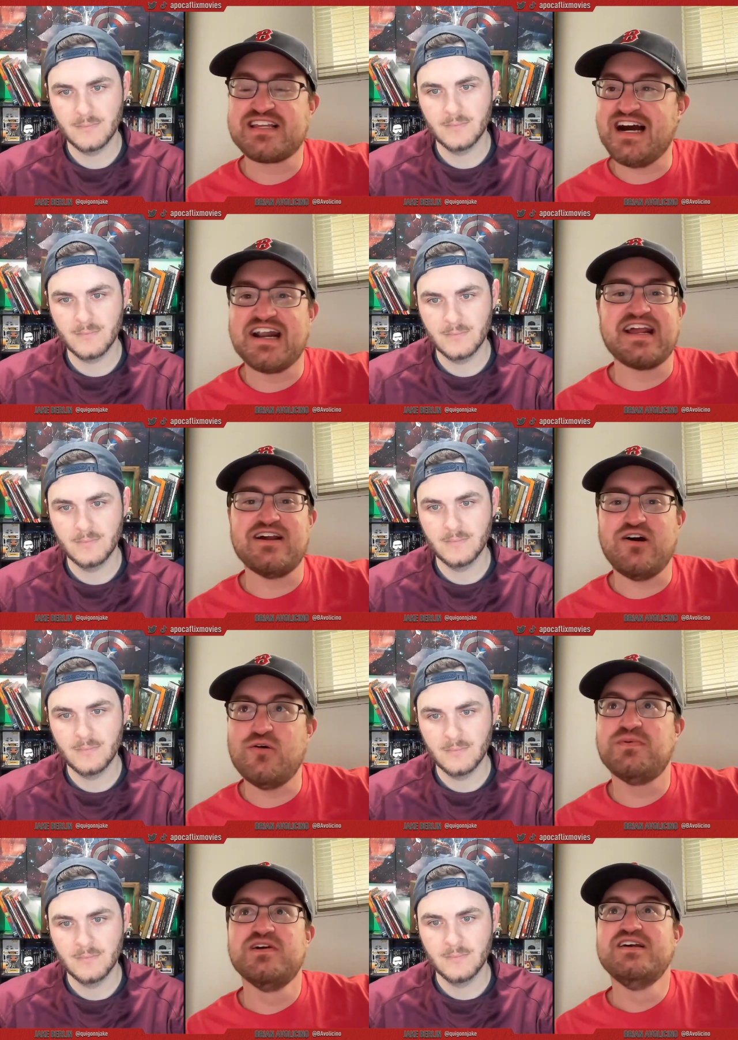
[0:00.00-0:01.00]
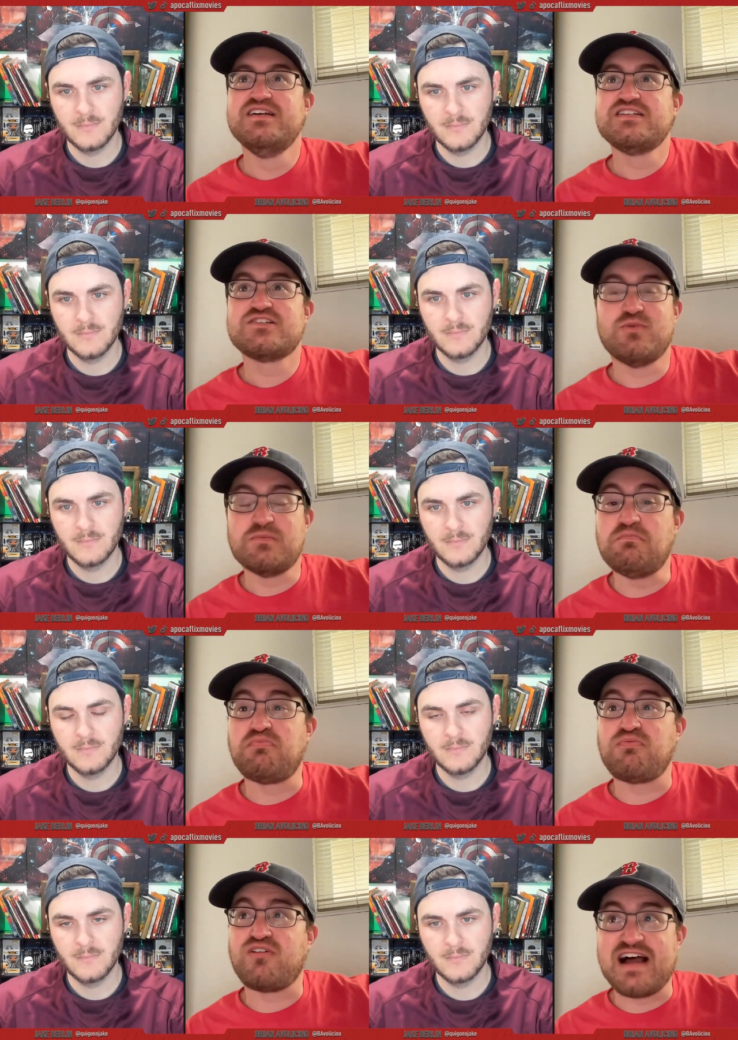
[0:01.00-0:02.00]
Speaker 1: God, I hope someone
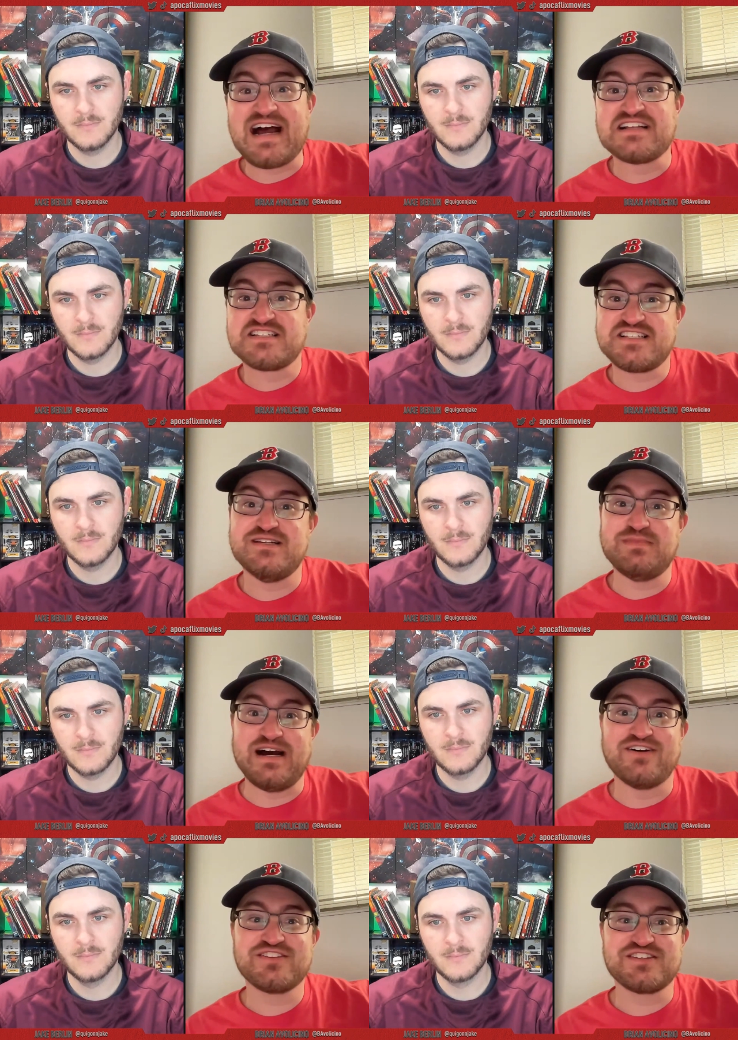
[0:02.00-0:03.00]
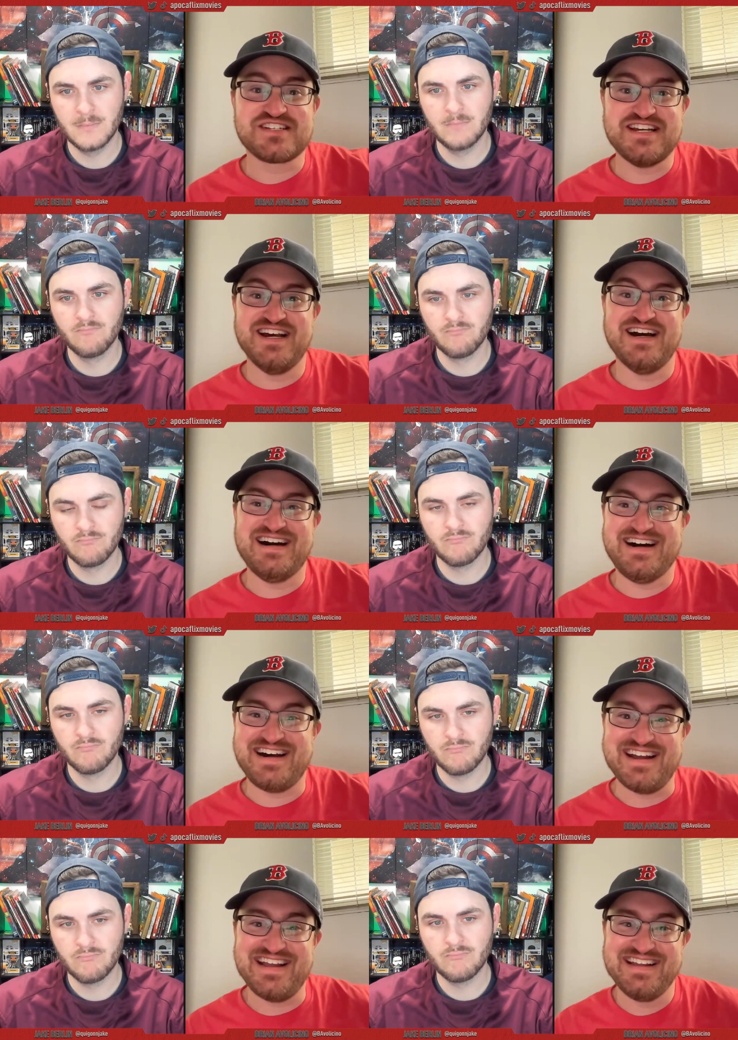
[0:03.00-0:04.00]
blasts him out of the
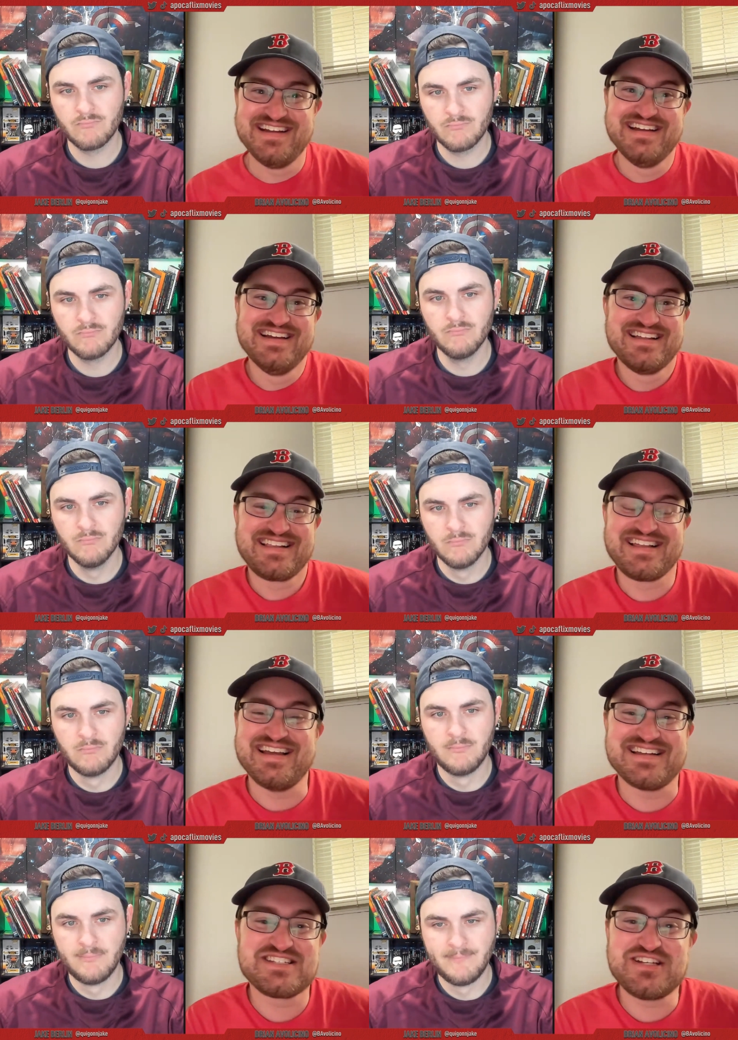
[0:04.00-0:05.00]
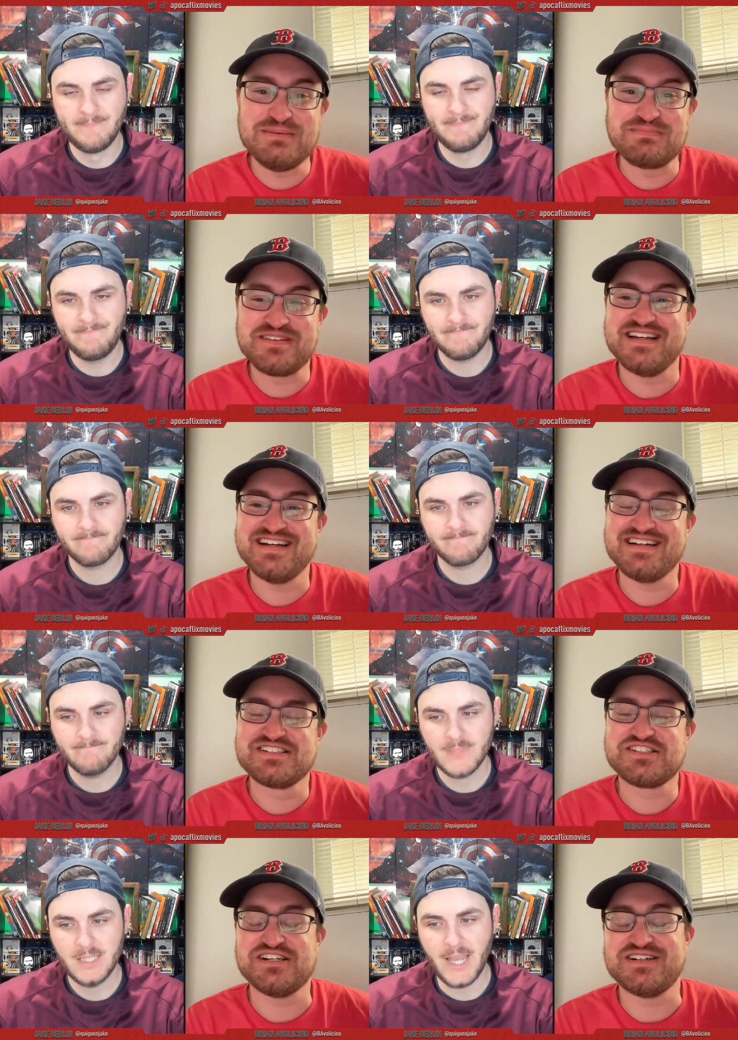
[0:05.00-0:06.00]
sky, like something.
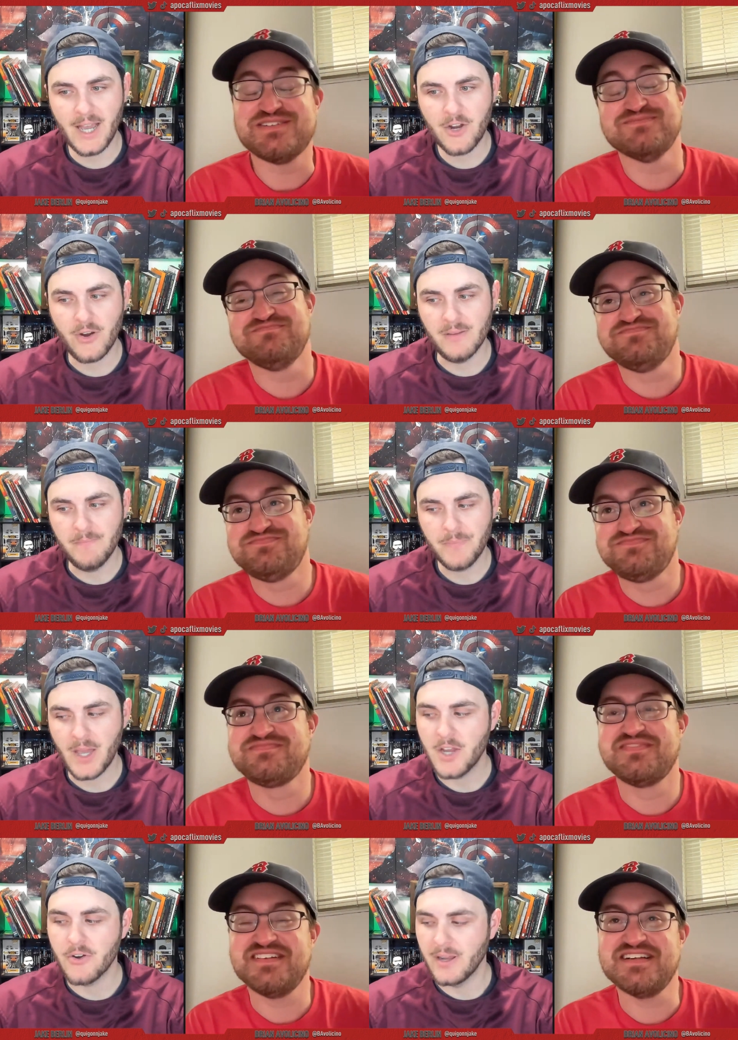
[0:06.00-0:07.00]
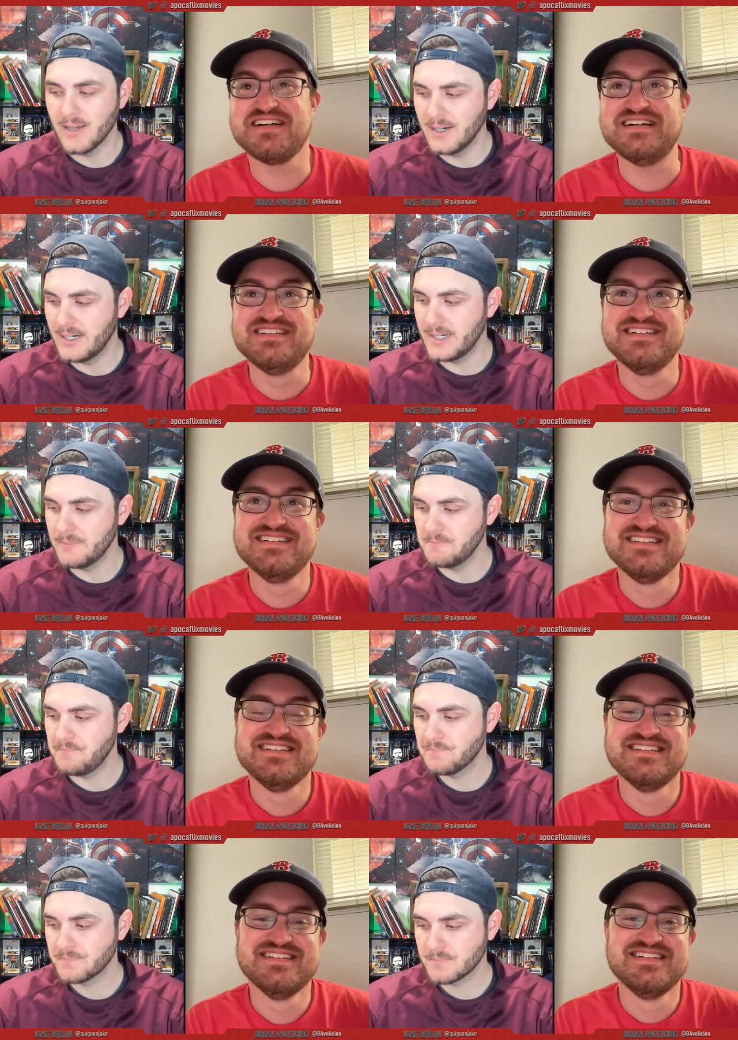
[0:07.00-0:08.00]
So
Speaker 2: yeah, I agree. Yeah.
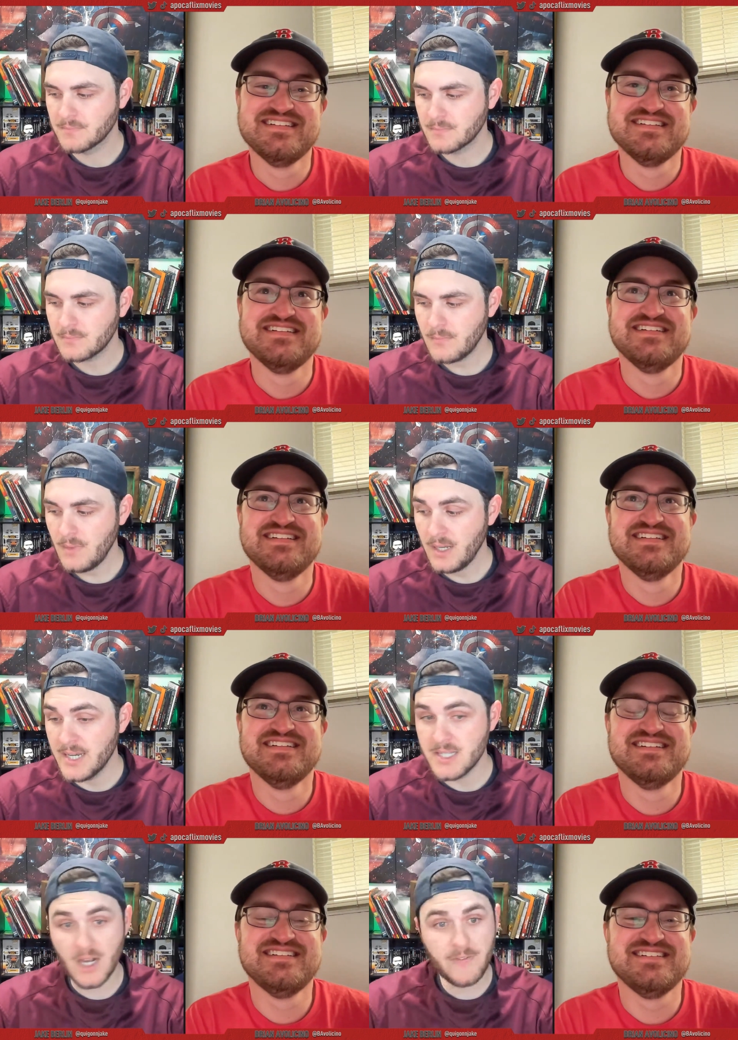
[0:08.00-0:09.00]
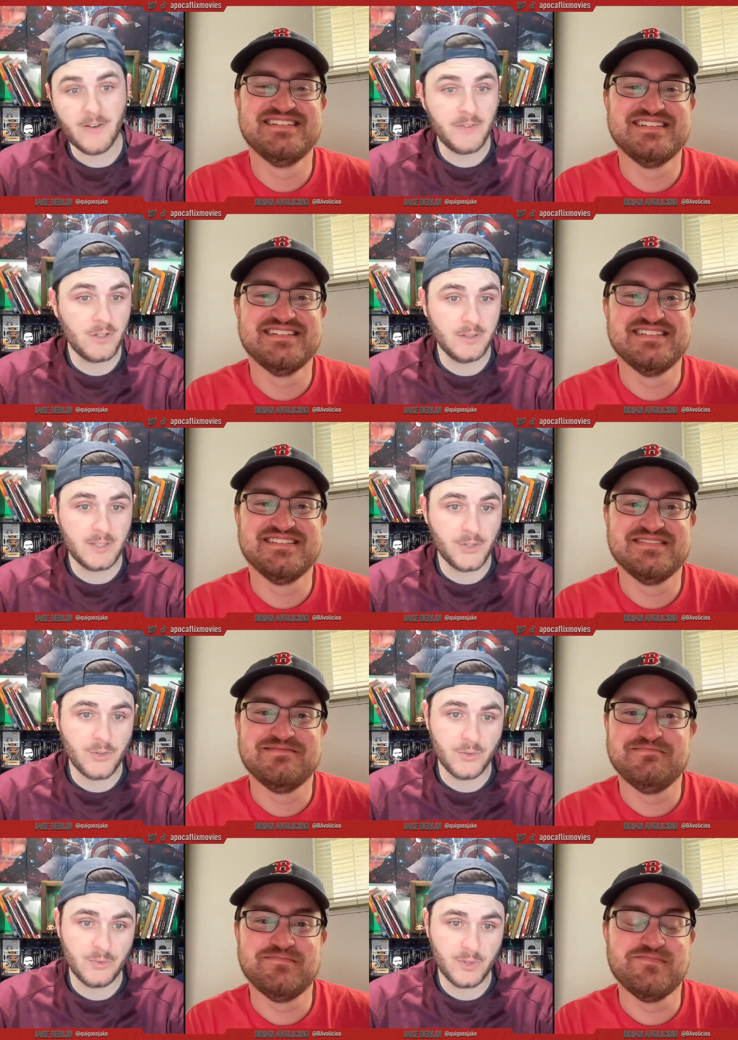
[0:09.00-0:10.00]
He's not a fun villain
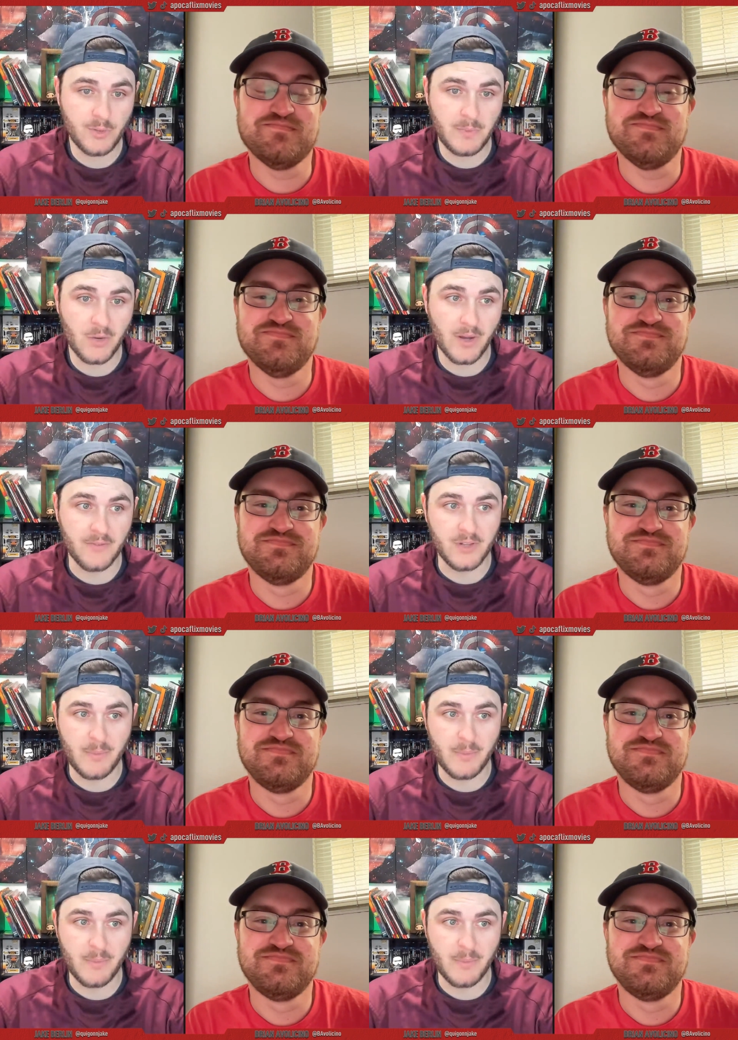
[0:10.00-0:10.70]
to be around for the